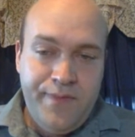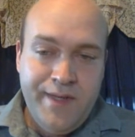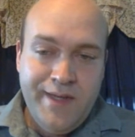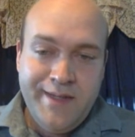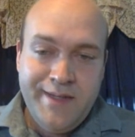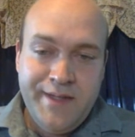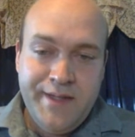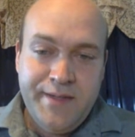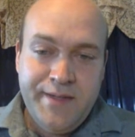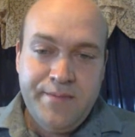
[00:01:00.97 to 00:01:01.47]

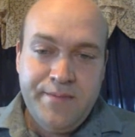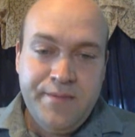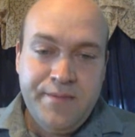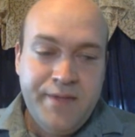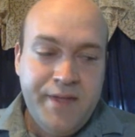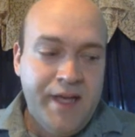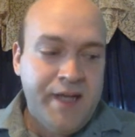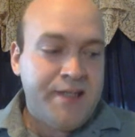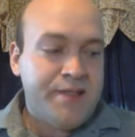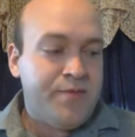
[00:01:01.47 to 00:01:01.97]
And then
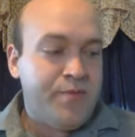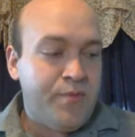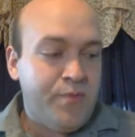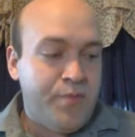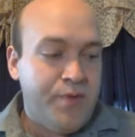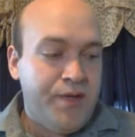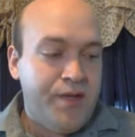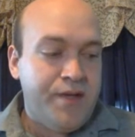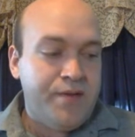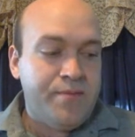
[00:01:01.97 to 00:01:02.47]
next would
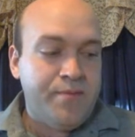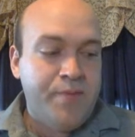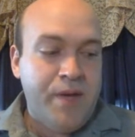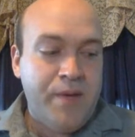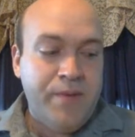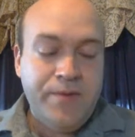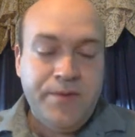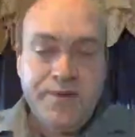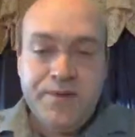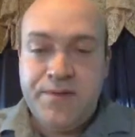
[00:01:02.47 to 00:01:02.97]
be
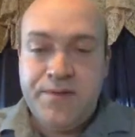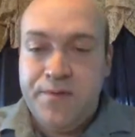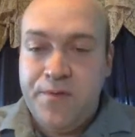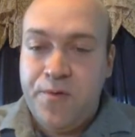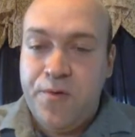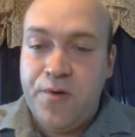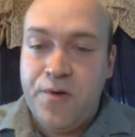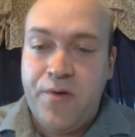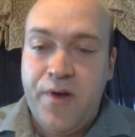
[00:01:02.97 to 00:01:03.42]
pebbles or